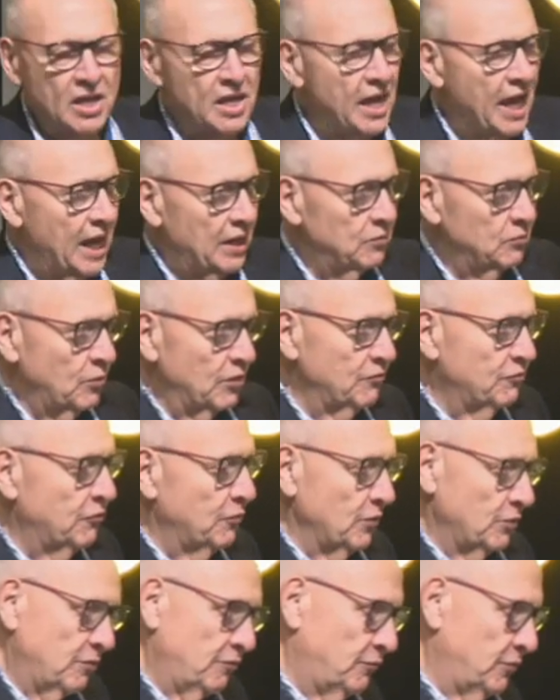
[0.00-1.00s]
And
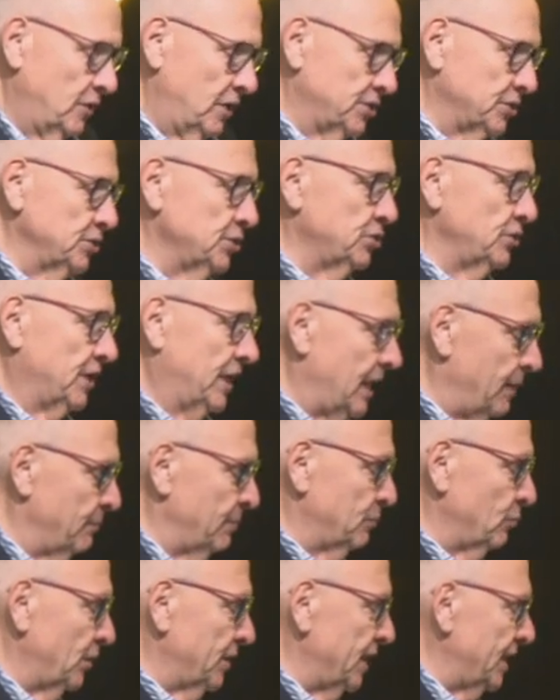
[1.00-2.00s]
we've listened to Him
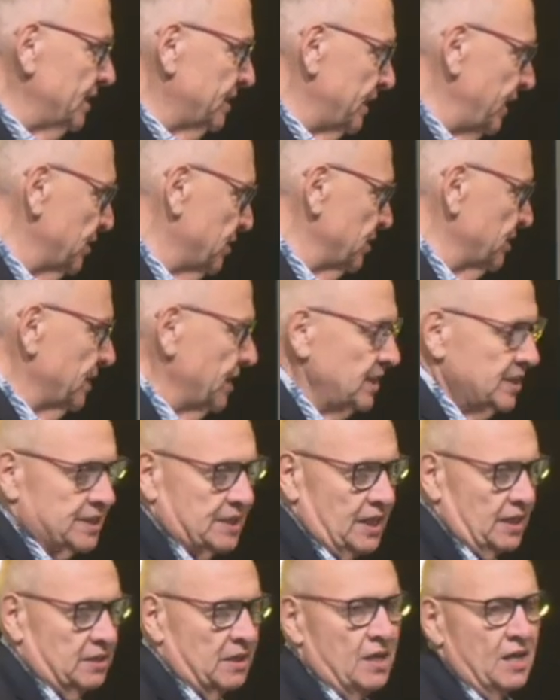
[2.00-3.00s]
and what He teaches. He
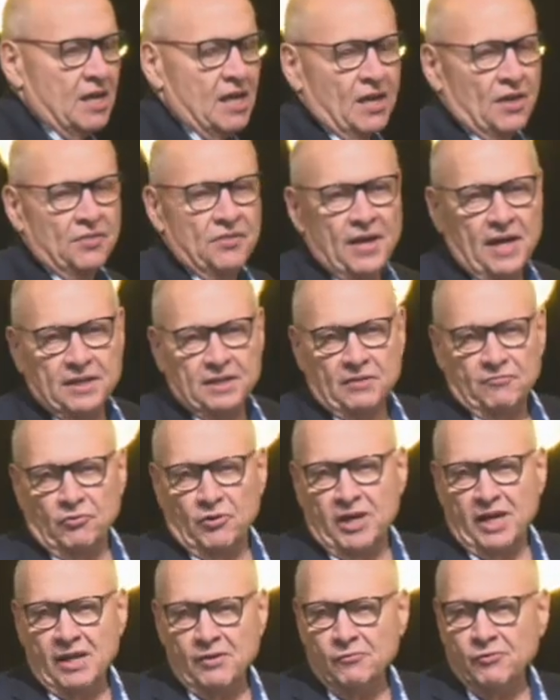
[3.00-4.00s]
said that for
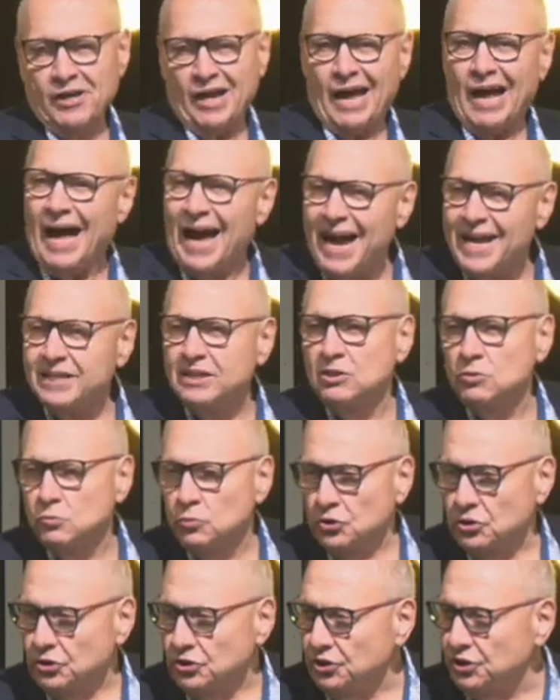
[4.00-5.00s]
every idle
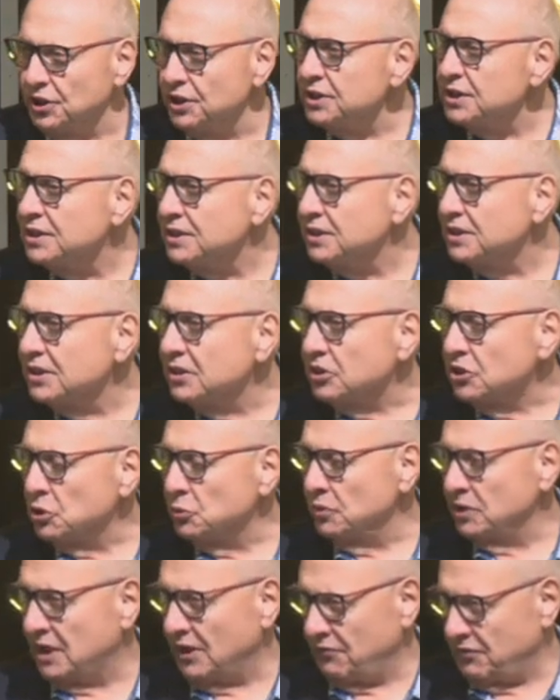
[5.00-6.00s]
word, you
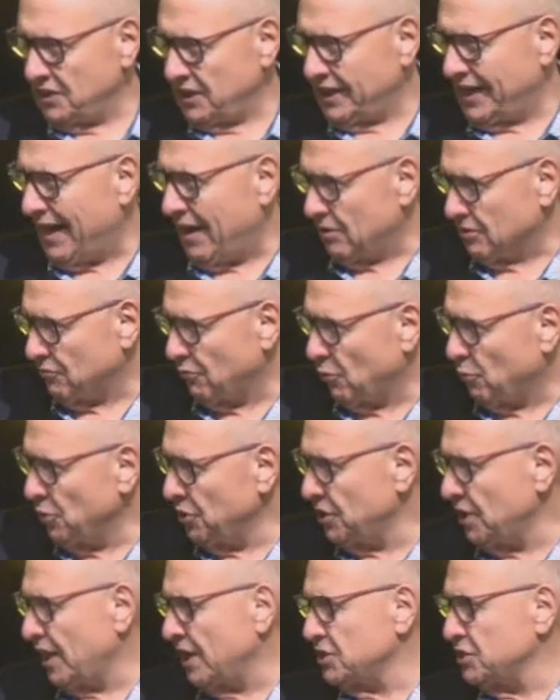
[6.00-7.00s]
will give an account. For a word
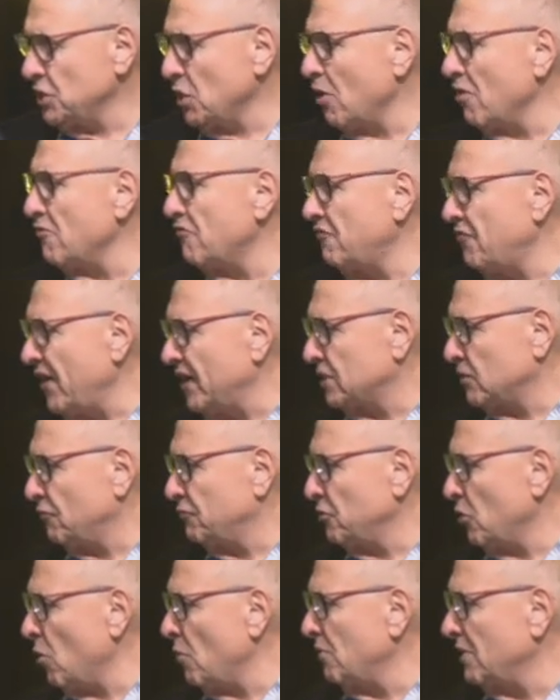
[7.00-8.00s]
that has no effect, of
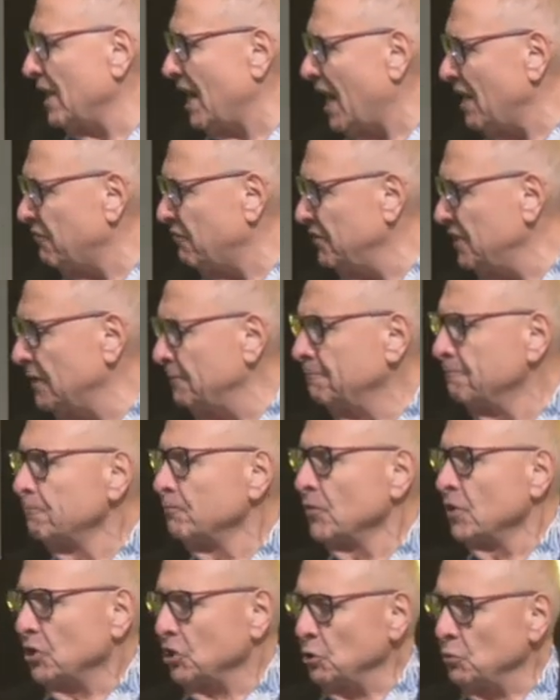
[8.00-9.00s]
no life in it,
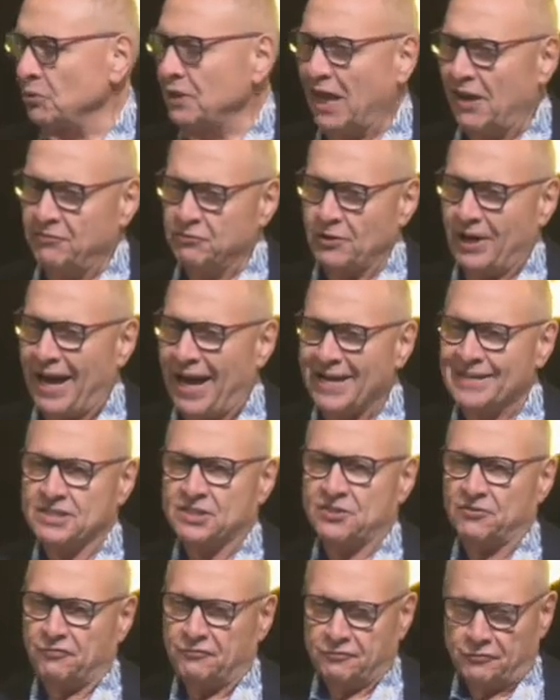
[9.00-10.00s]
you will have to
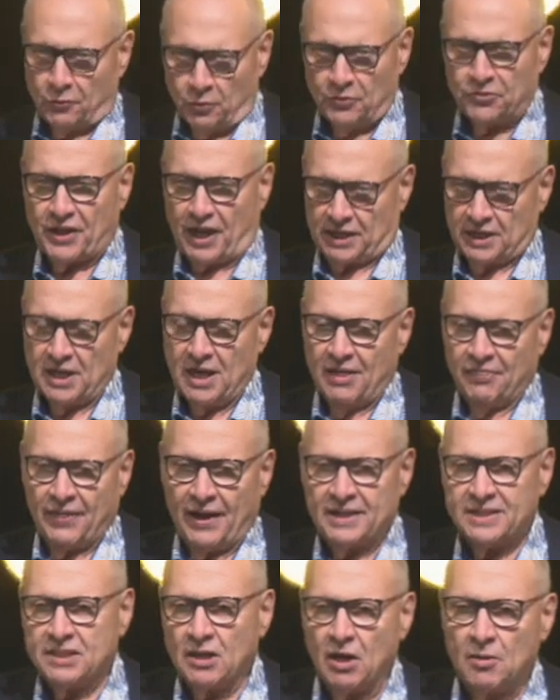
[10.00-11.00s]
answer for that.
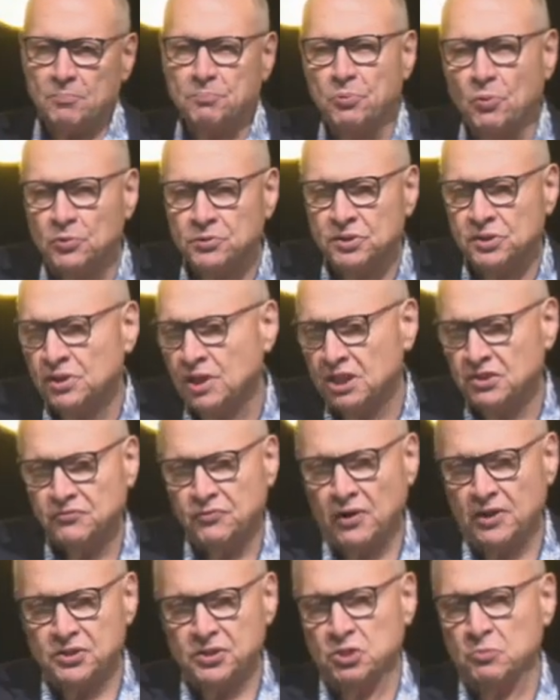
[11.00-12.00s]
That's how important it is for
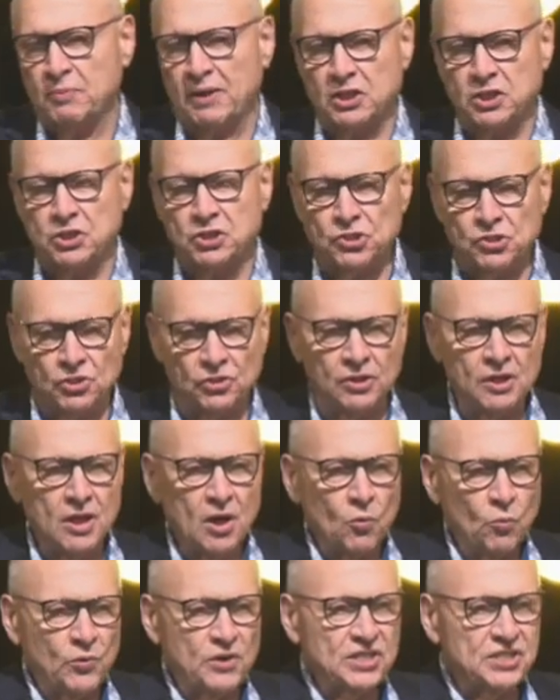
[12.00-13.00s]
us to make sure
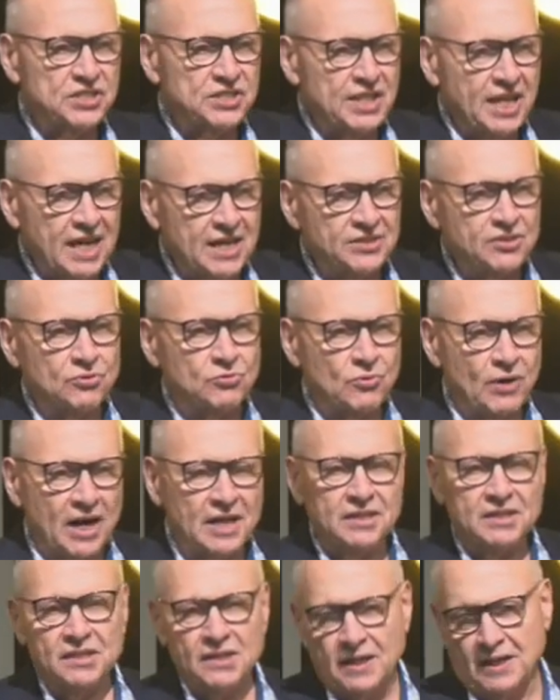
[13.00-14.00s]
we say the right
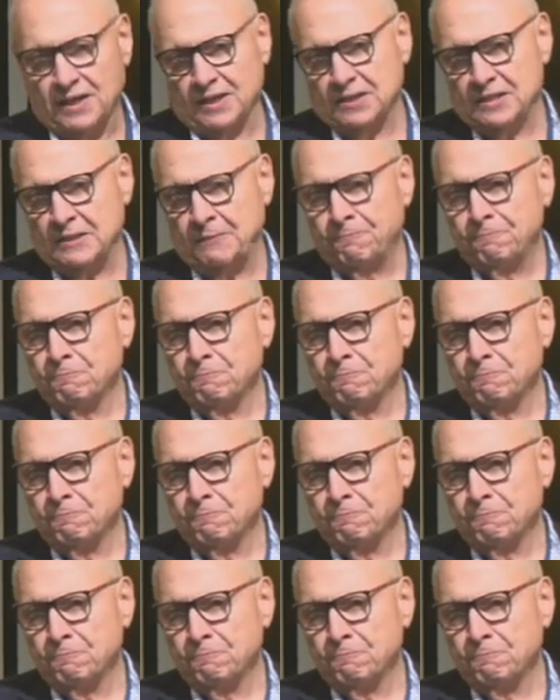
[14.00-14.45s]
things.